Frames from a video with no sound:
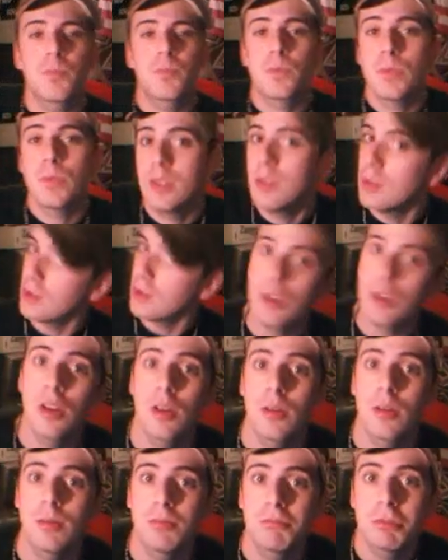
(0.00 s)
you
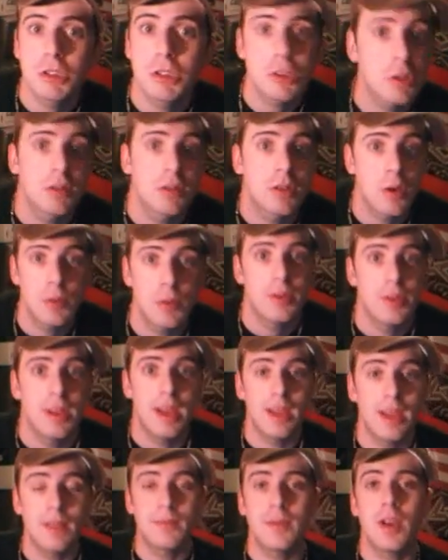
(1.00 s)
know, just go to
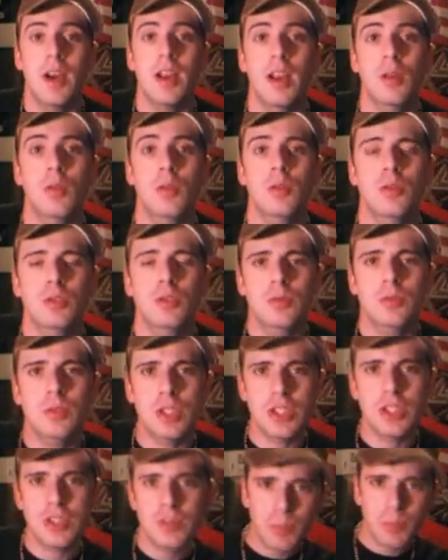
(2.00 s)
that. If not, I'm gonna
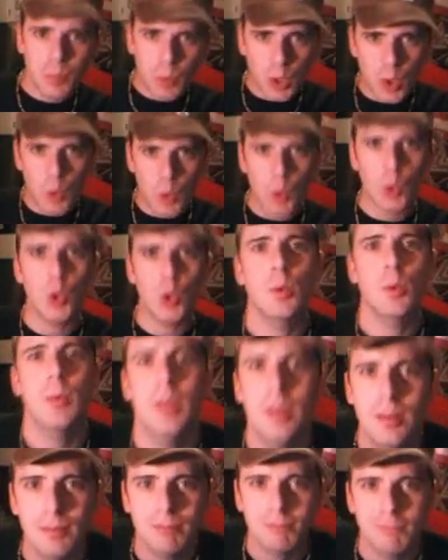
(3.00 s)
just record a little bit
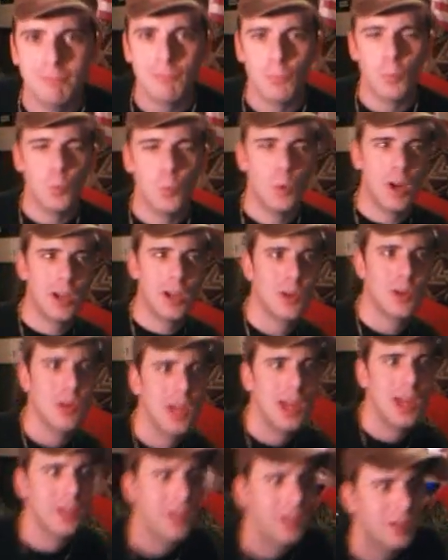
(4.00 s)
when I go
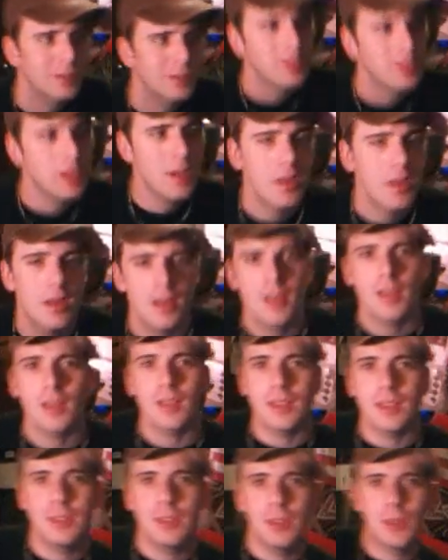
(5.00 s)
down there and,
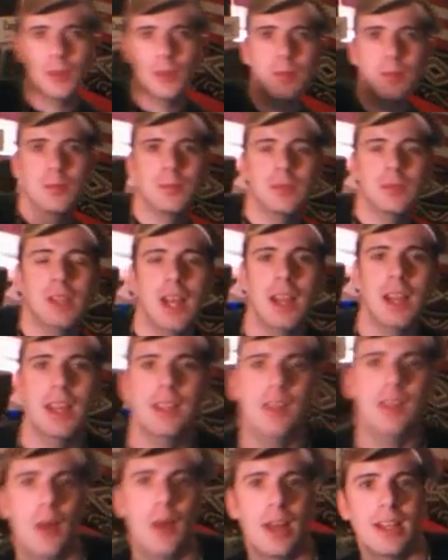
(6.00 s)
and you know, kind of
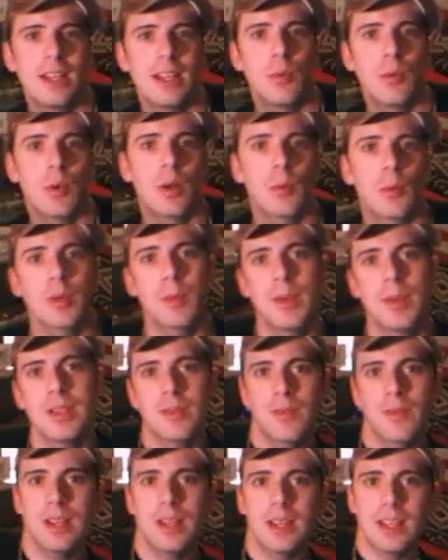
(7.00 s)
like what I did when I went to
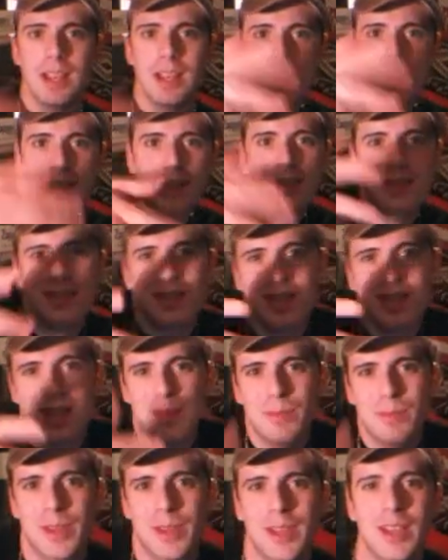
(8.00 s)
Pennsylvania. Kind of like the
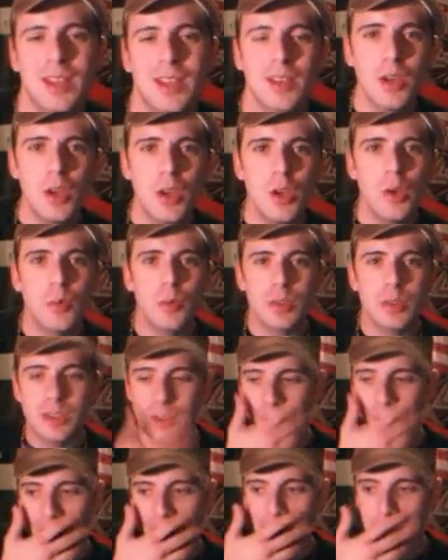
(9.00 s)
same thing. We'll see
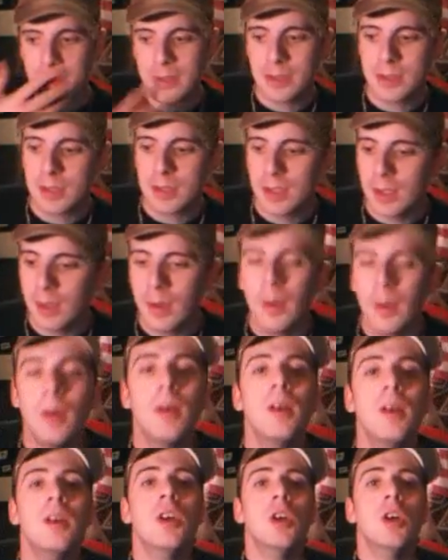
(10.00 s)
what happens.
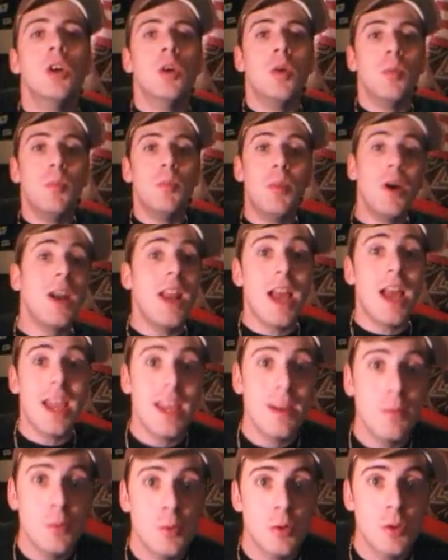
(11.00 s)
But I
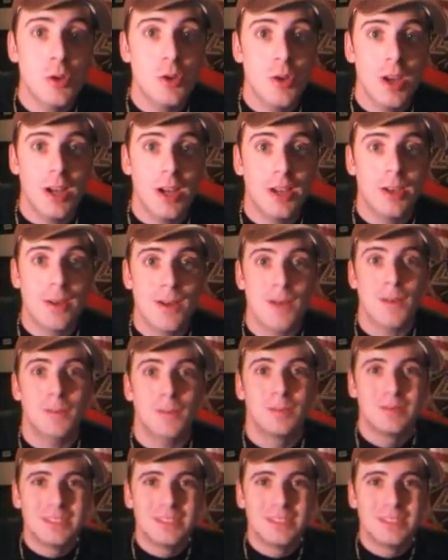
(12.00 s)
am going to try to go